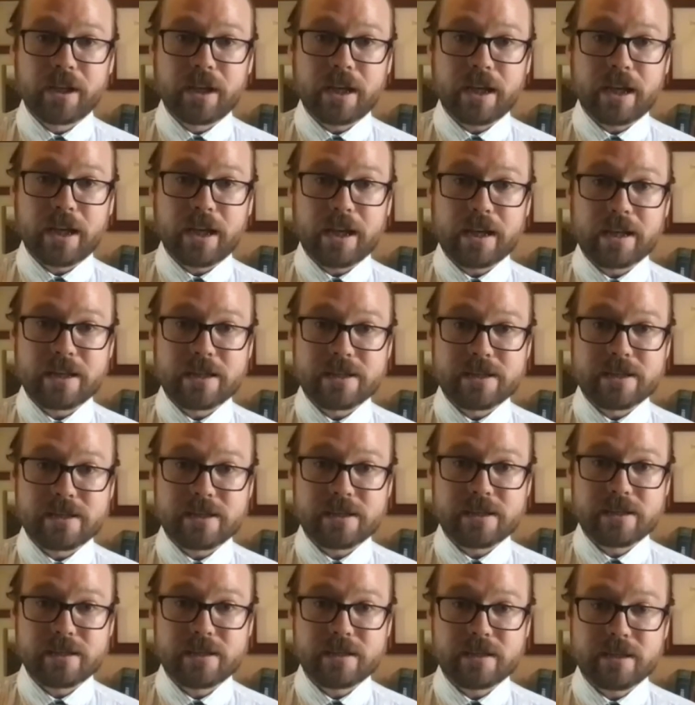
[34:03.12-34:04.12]

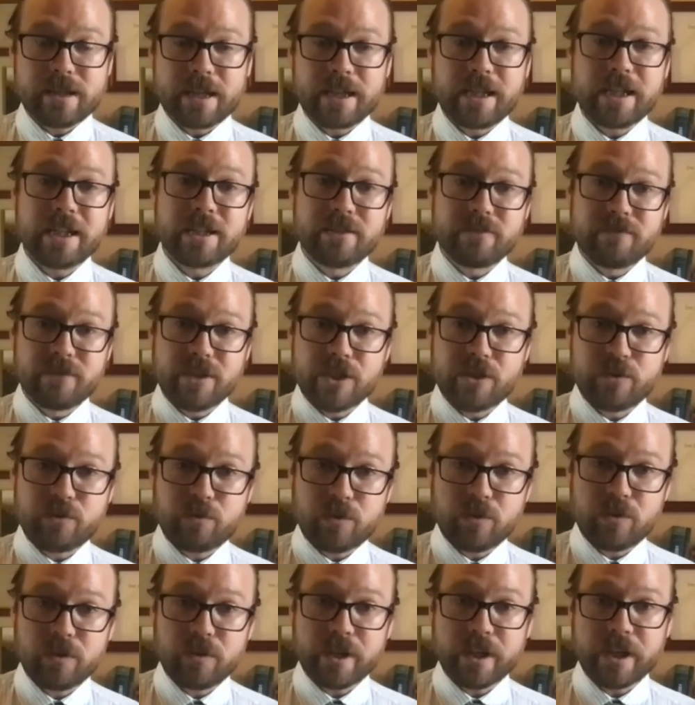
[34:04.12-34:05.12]
as an
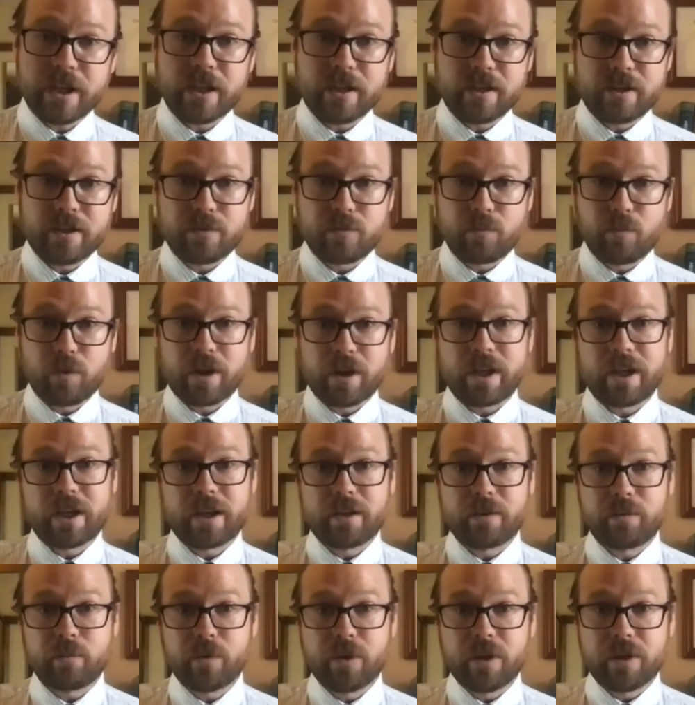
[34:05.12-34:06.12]
individual and
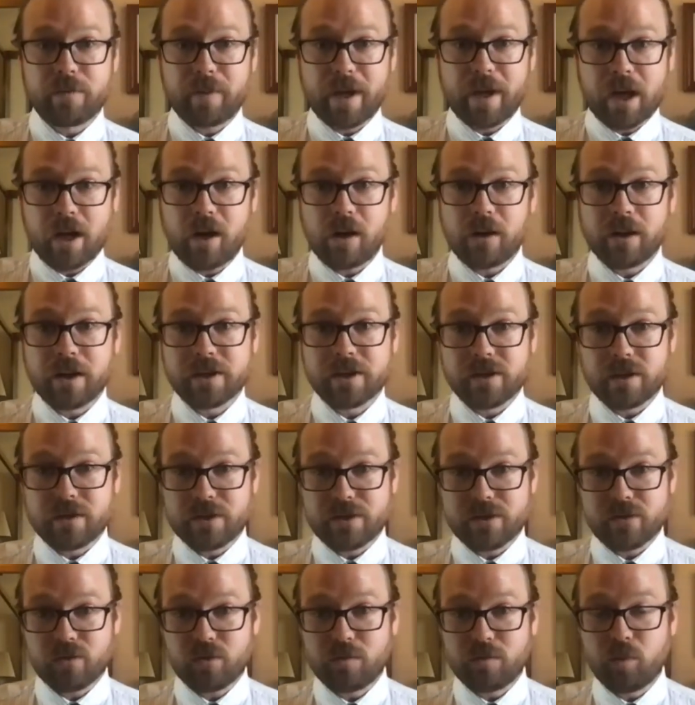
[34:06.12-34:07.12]
working with my colleagues on the
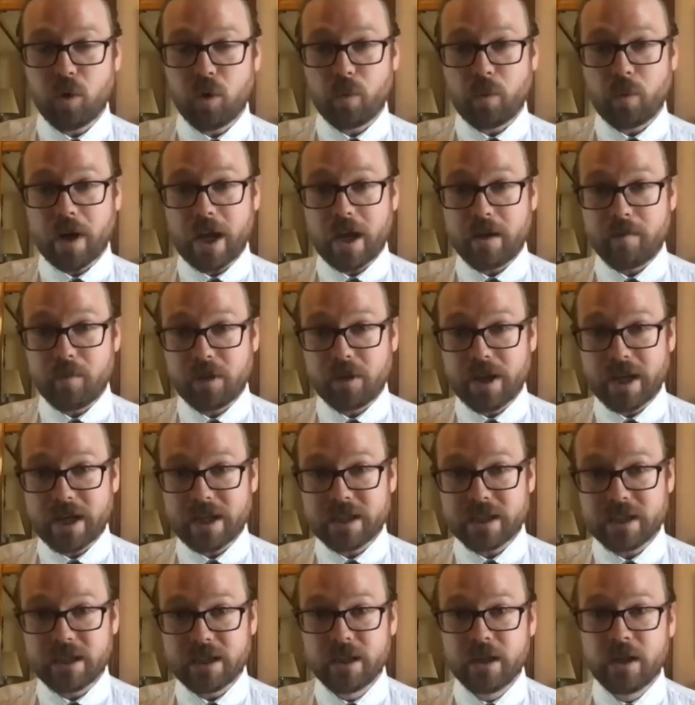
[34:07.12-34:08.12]
school board when I am
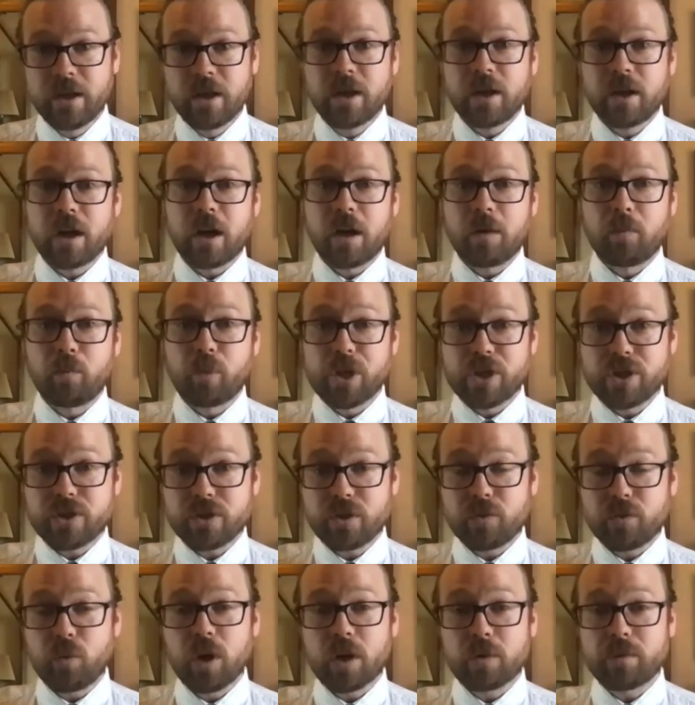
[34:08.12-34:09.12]
elected, we
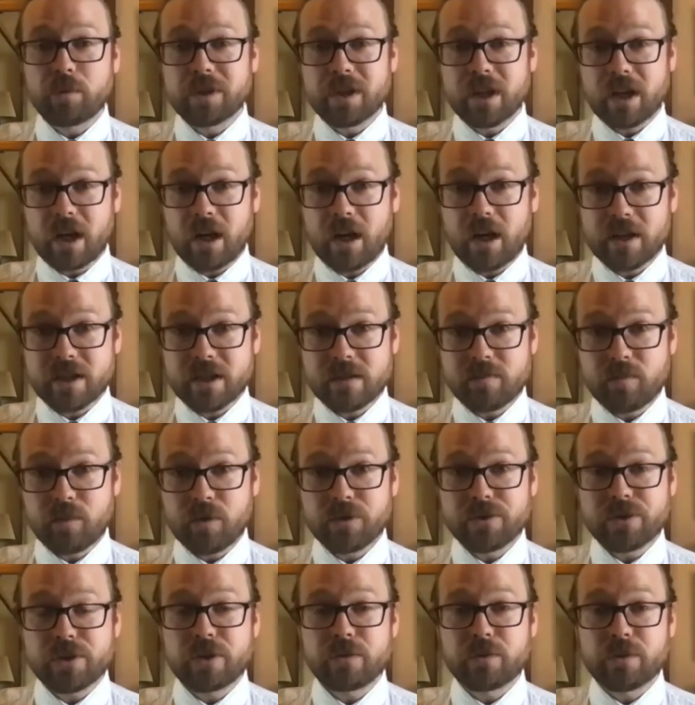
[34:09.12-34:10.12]
should work with the
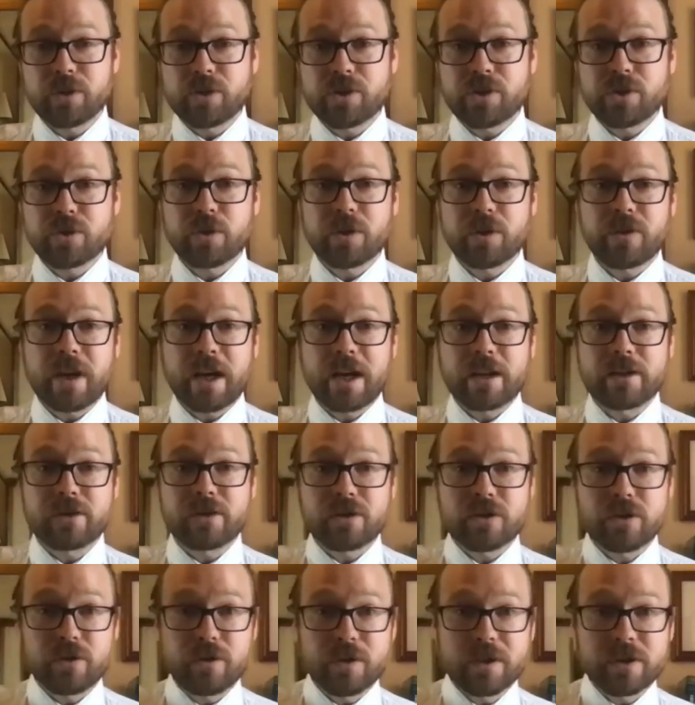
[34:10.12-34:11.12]
constables to ensure that
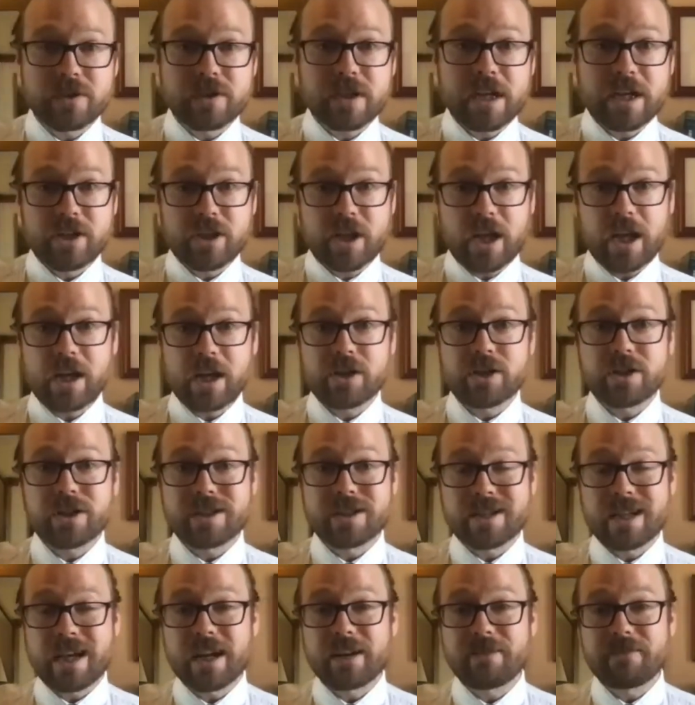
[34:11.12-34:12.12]
students' education is
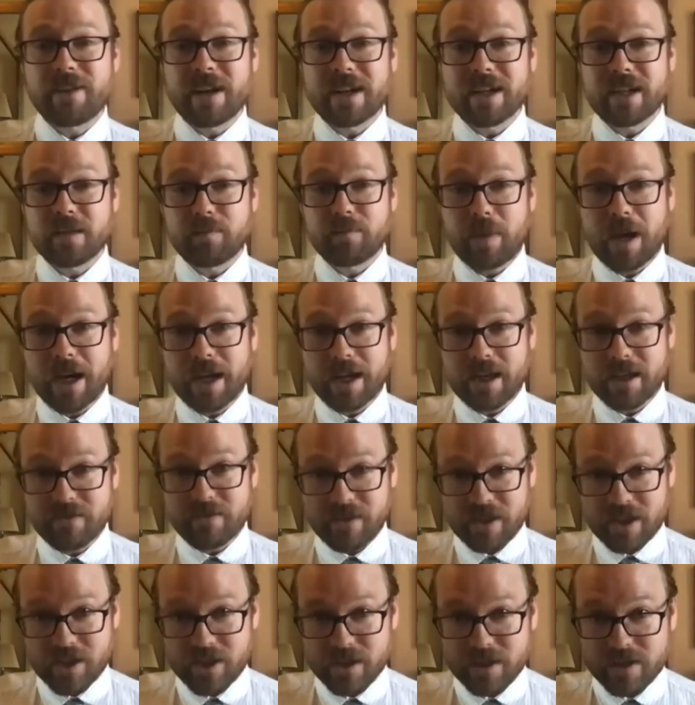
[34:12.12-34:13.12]
not affected by
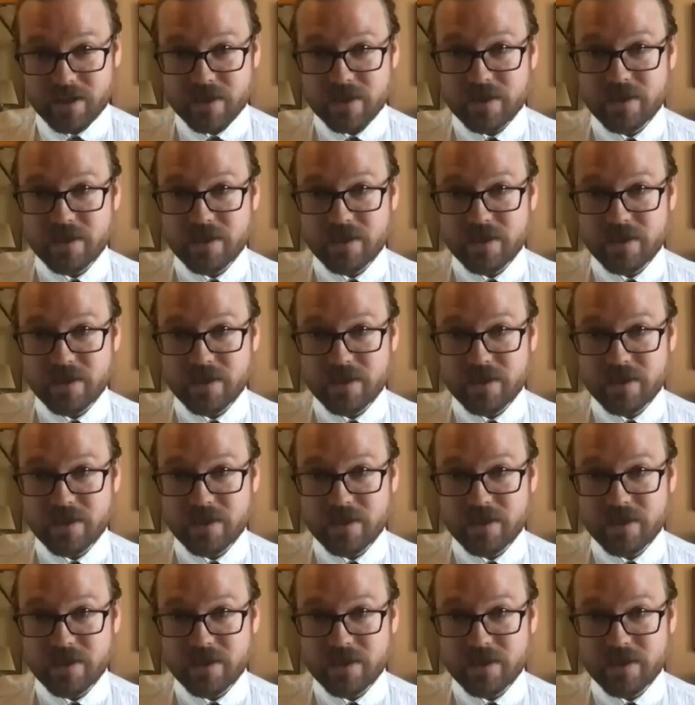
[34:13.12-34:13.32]
evictions.